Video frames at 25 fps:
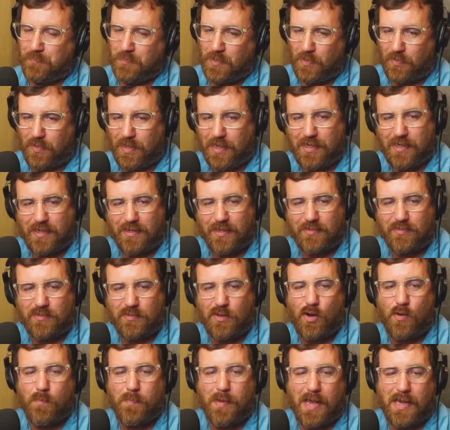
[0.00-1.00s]
Okay, now let's
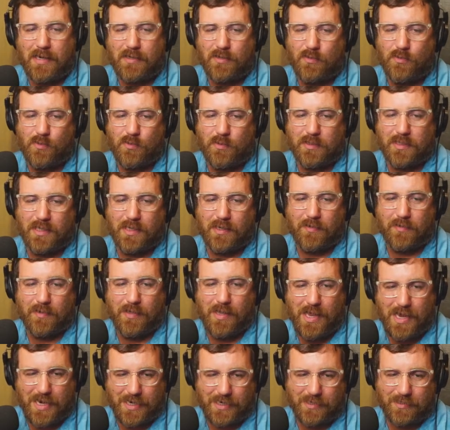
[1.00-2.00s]
go back to North
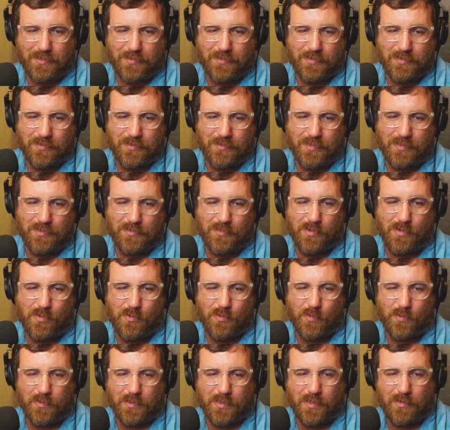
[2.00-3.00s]
Carolina. Let's go to
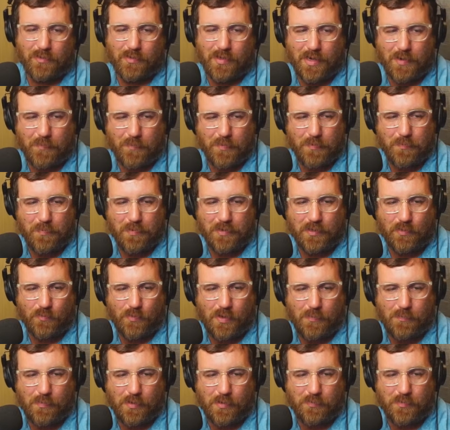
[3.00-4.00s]
North Carolina. I'm going to bring the
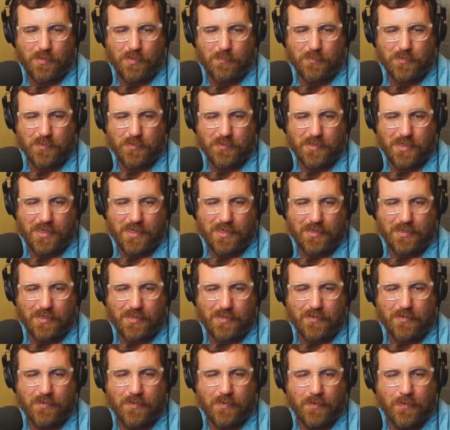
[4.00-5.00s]
wet bulb temperature down
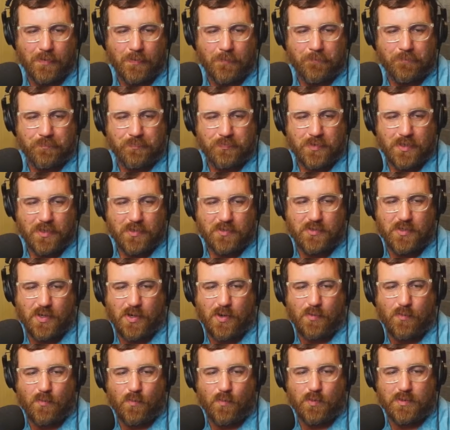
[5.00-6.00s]
here.
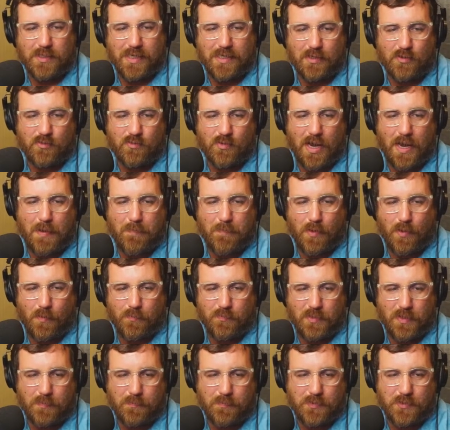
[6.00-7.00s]
So we'll take the dry
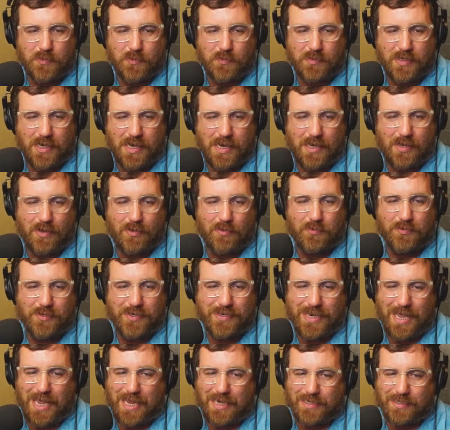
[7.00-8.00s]
bulb temperature down
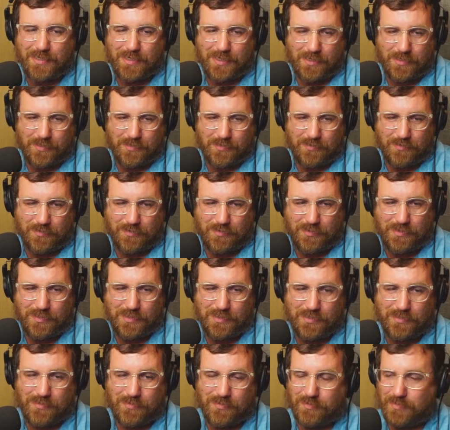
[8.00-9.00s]
to 90
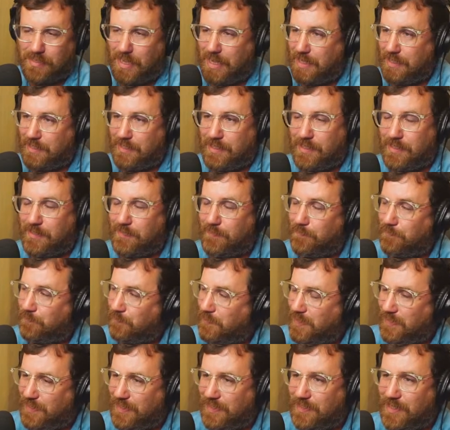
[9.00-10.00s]
because 90,
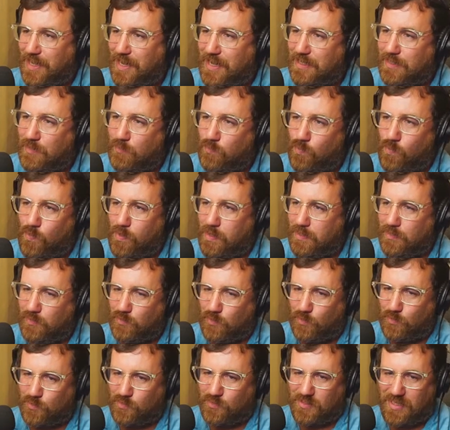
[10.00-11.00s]
I think 91
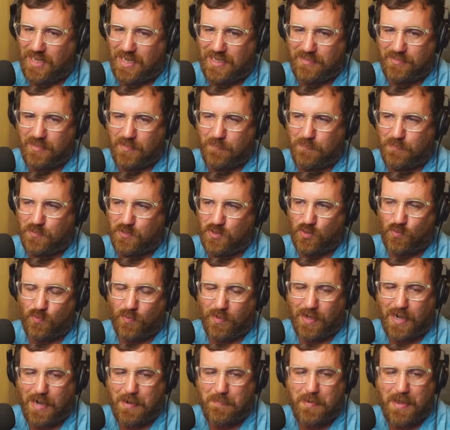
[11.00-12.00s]
is our design temperature
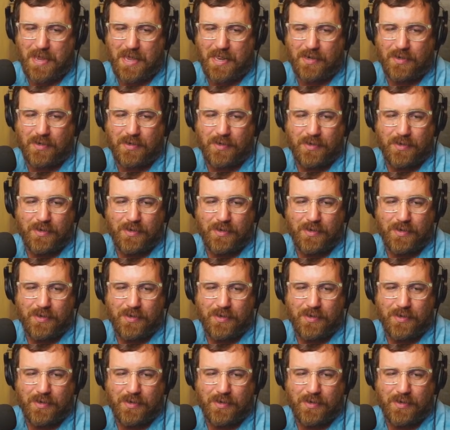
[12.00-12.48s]
where I'm at